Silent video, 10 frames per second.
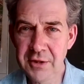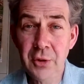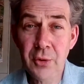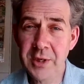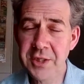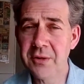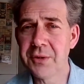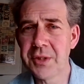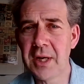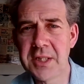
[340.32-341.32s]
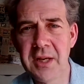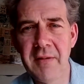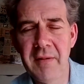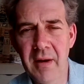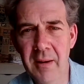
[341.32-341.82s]
new regional
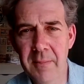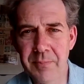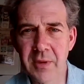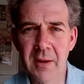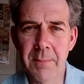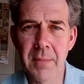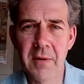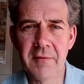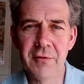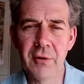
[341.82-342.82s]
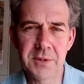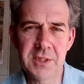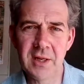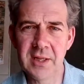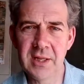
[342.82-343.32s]
strategy um, from
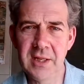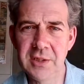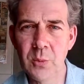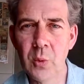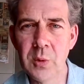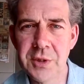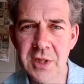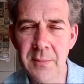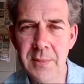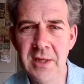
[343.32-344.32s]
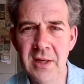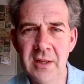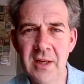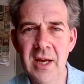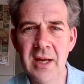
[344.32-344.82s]
Turkey towards
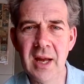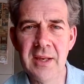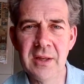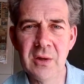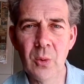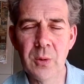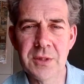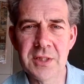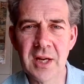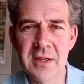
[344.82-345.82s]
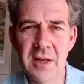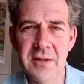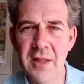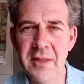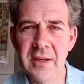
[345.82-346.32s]
Armenia uh, and the Caucasus. I, I,
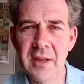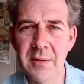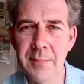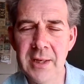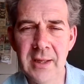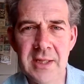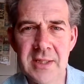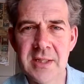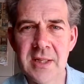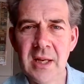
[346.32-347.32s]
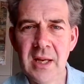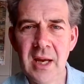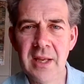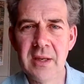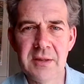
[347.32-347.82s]
I, think that the Middle East
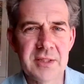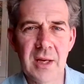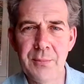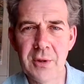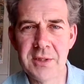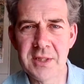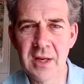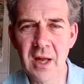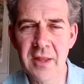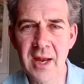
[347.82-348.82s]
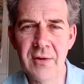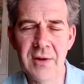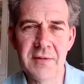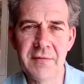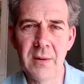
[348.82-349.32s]
and Cyprus and other
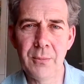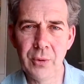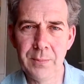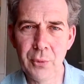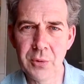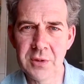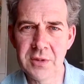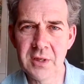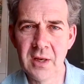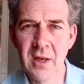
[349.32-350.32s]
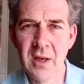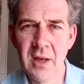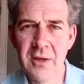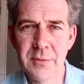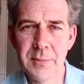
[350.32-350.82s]
areas are far more important
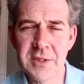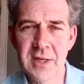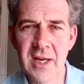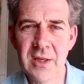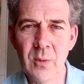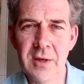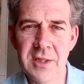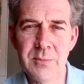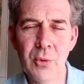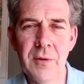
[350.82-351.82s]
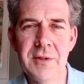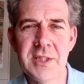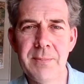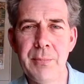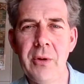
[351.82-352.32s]
to Mr. Erdogan. It's more of a
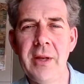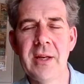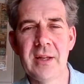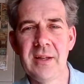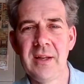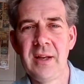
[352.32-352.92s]
symbolic